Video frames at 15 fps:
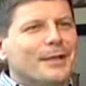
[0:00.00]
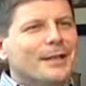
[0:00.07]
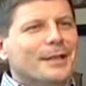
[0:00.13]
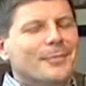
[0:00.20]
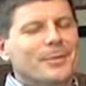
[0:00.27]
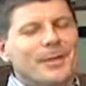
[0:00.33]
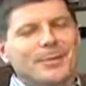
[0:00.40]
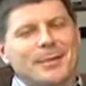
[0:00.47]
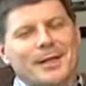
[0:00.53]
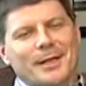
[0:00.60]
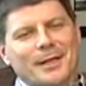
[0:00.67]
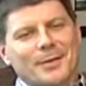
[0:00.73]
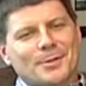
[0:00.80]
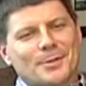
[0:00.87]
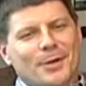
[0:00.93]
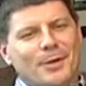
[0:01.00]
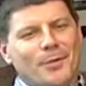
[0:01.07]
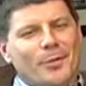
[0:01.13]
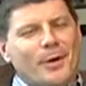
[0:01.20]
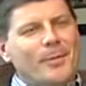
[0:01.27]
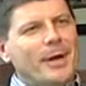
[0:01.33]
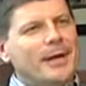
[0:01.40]
but it goes all the
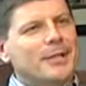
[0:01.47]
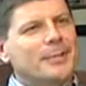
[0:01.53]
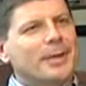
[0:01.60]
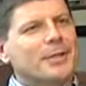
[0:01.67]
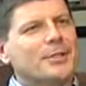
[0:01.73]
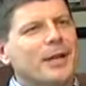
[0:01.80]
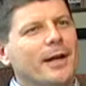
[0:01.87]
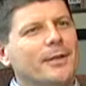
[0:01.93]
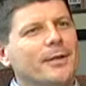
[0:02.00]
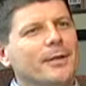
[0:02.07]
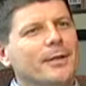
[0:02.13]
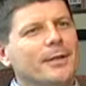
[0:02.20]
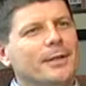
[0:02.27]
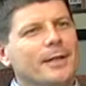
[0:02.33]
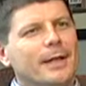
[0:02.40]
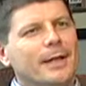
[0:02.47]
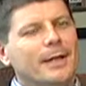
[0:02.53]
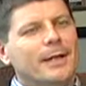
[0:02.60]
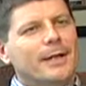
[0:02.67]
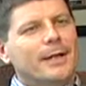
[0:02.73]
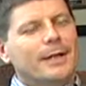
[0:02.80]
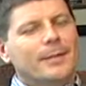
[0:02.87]
way back to my childhood,
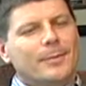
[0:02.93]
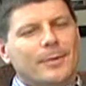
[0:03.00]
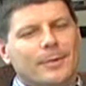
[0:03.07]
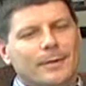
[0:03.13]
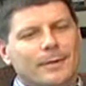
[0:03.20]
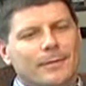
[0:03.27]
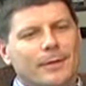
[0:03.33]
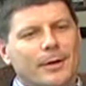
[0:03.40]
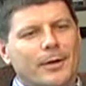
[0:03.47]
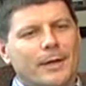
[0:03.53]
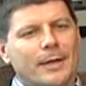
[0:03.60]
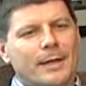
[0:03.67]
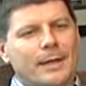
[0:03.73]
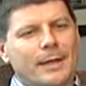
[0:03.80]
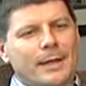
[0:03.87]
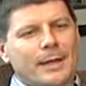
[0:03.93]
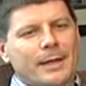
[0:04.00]
and a very